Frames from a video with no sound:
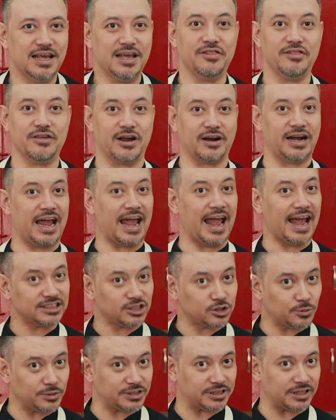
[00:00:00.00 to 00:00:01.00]
They are
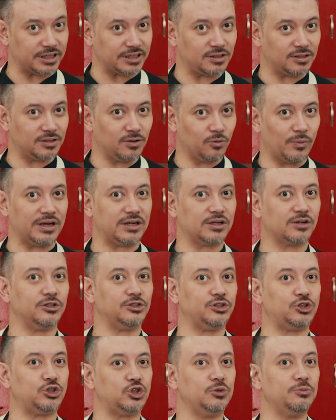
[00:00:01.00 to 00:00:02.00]
exquisite when
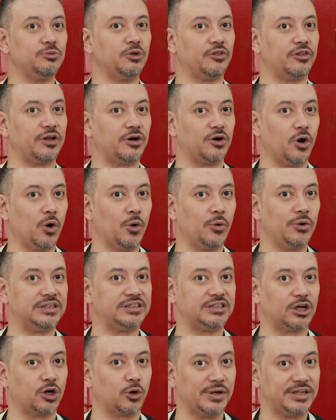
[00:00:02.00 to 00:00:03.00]
consumed on their own
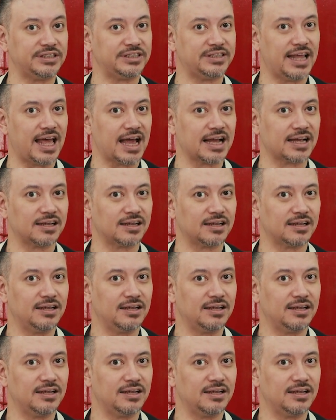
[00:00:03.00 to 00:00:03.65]
as a quick snack.